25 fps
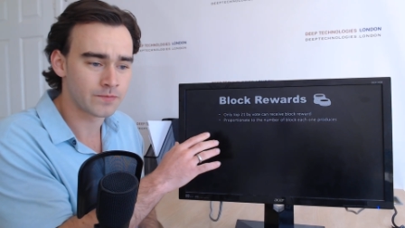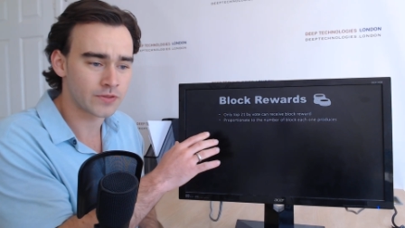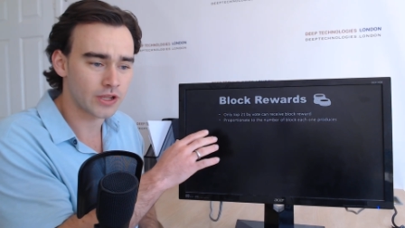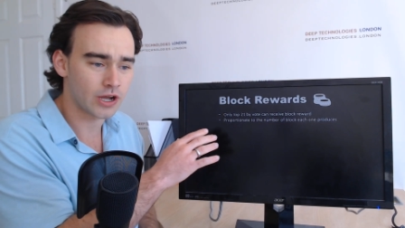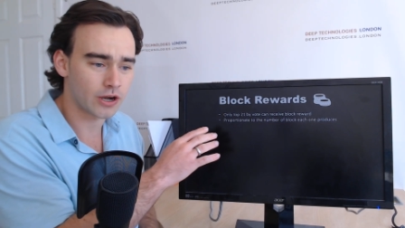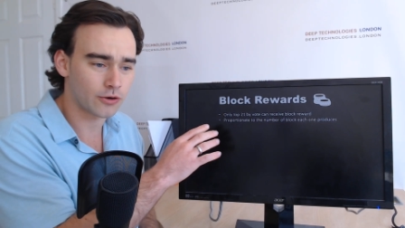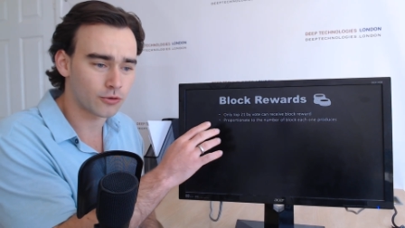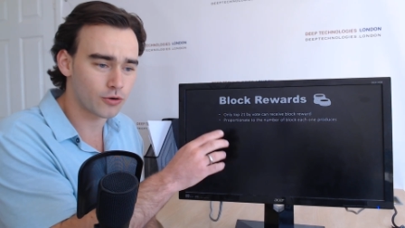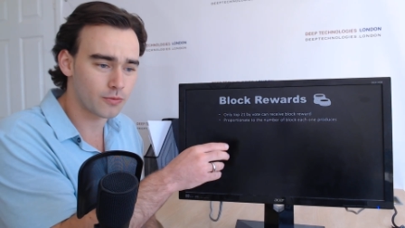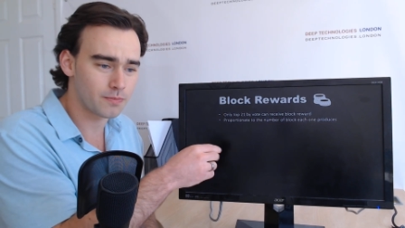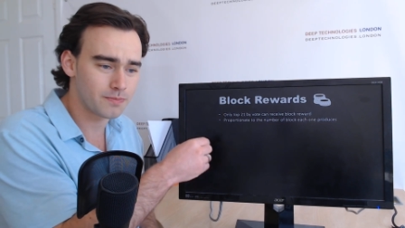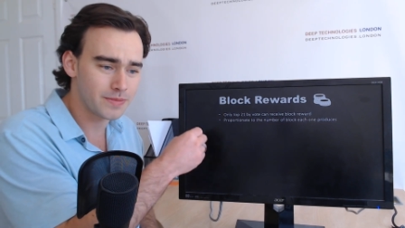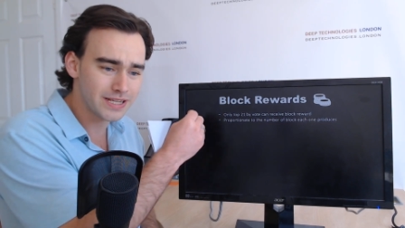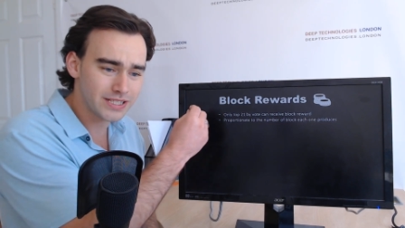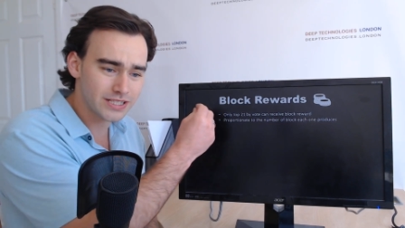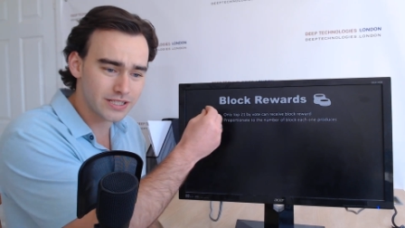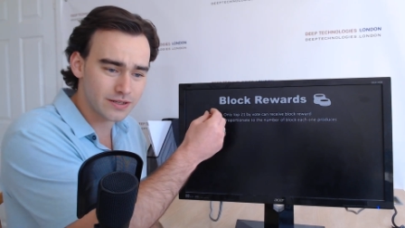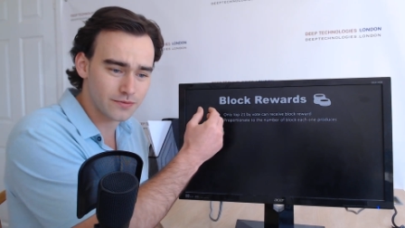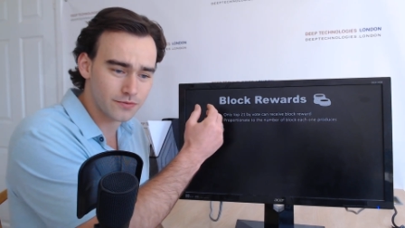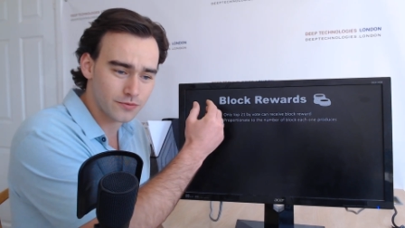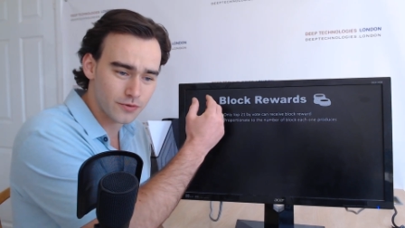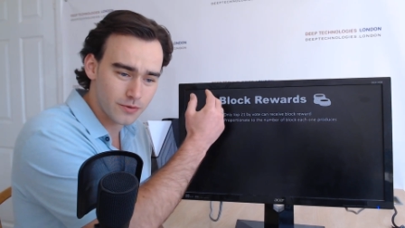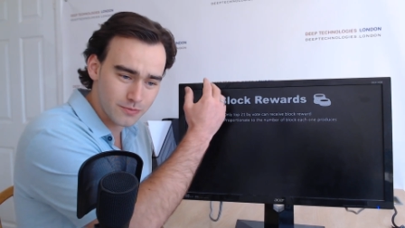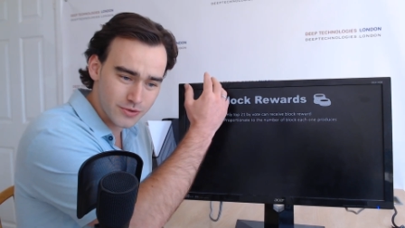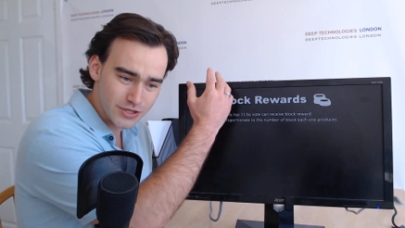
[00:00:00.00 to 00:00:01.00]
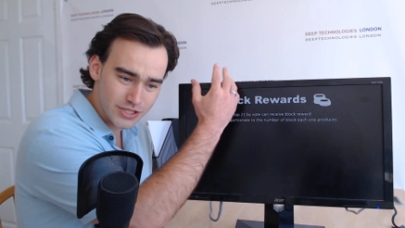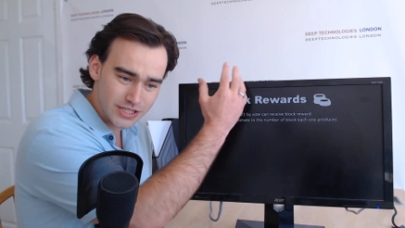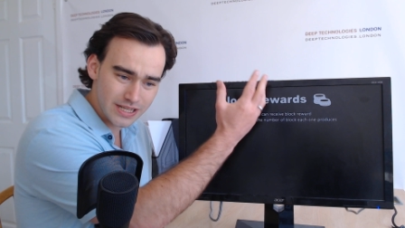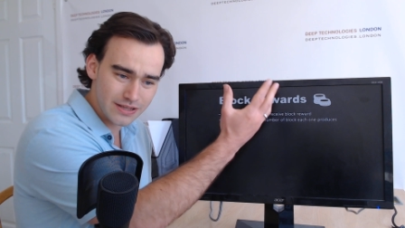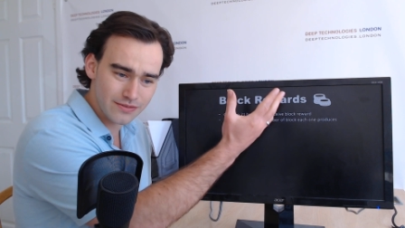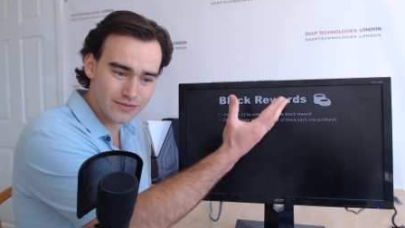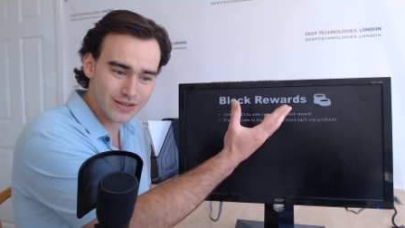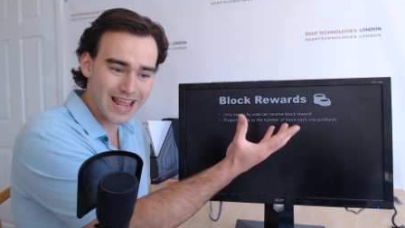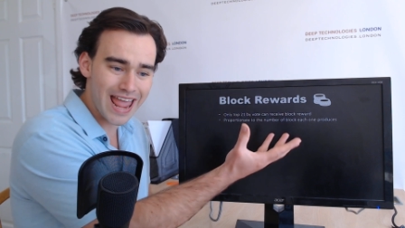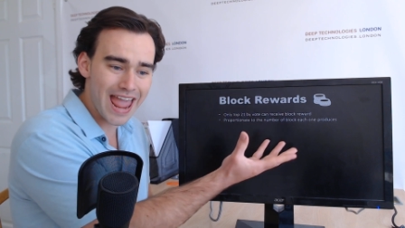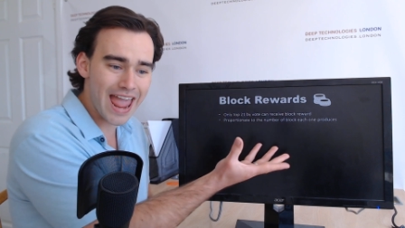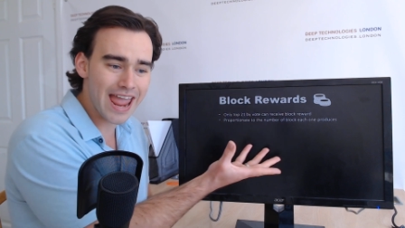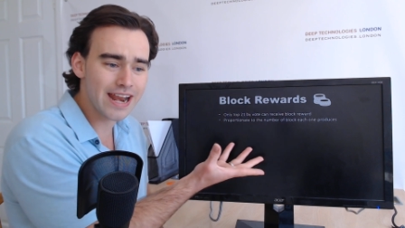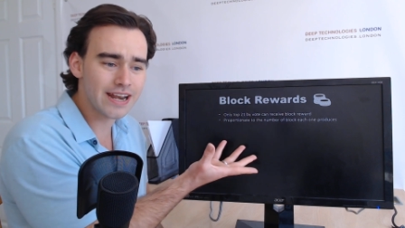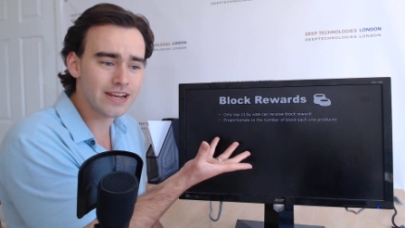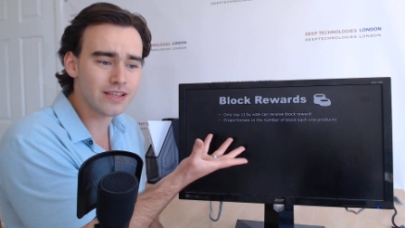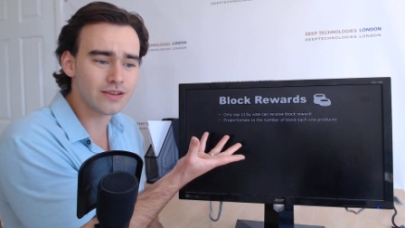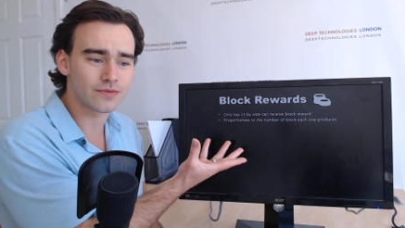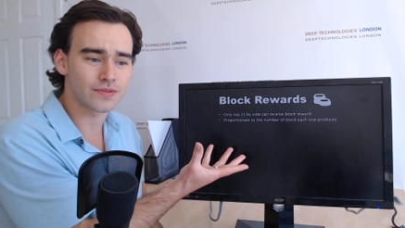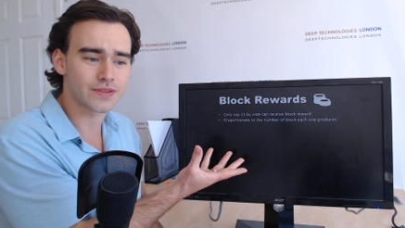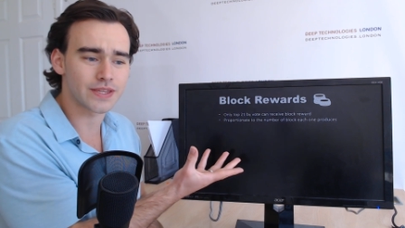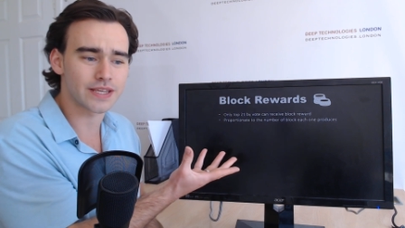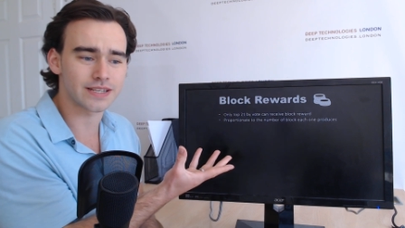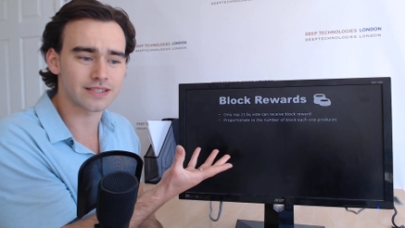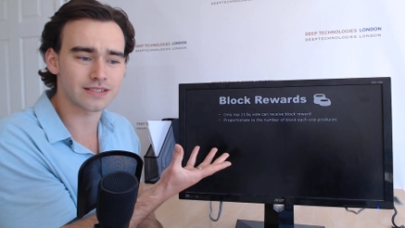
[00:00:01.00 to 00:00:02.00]
are omitted from receiving any
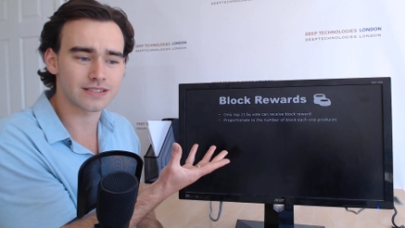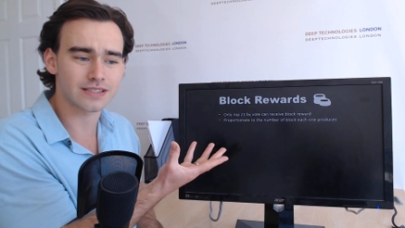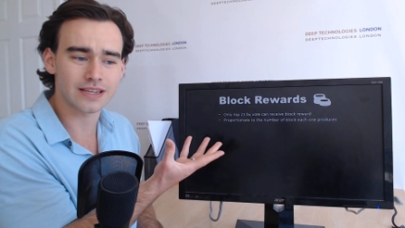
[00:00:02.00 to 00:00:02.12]
of this.